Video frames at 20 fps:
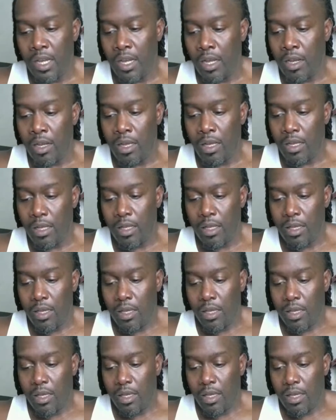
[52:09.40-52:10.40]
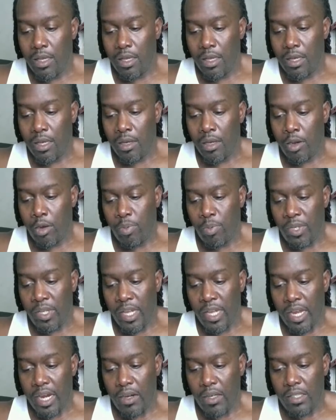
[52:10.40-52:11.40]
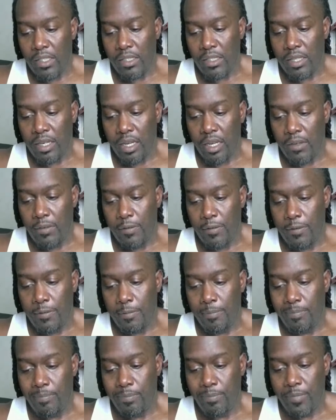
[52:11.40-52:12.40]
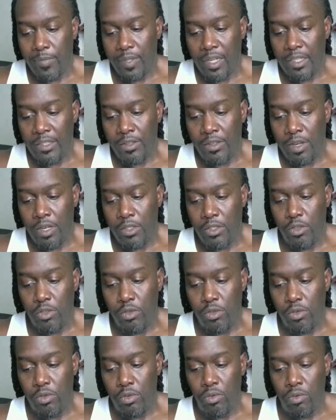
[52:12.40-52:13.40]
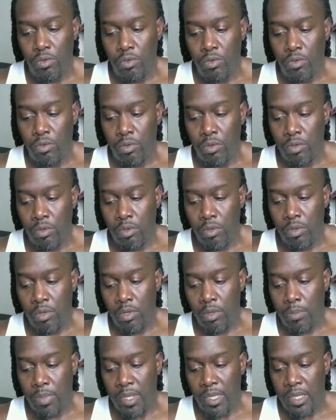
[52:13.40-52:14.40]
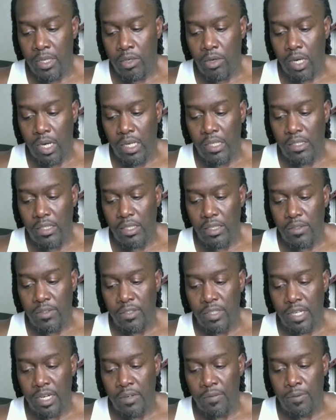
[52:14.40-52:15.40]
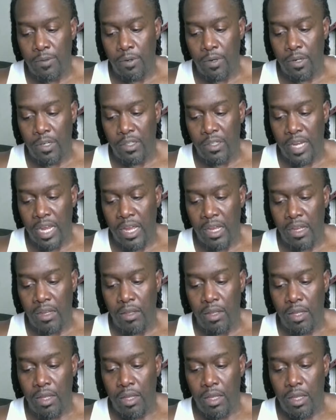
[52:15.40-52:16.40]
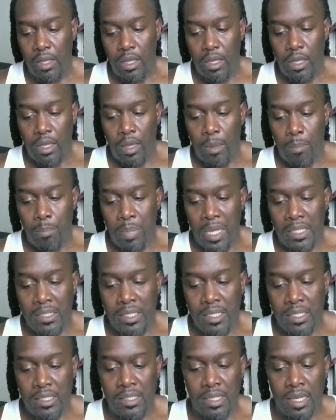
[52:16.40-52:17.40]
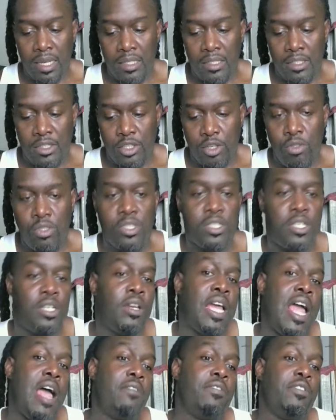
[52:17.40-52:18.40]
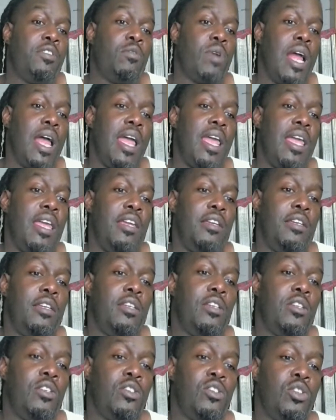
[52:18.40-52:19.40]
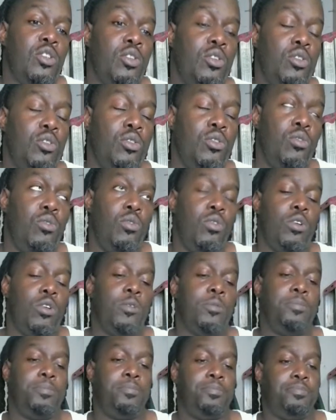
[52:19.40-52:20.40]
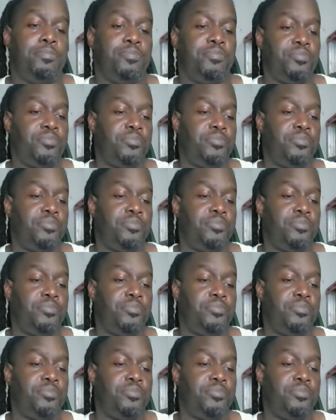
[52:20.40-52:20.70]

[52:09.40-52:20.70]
But yeah, the open carry stuff is going to be crazy in the state of Florida. Now, businesses do still have the right to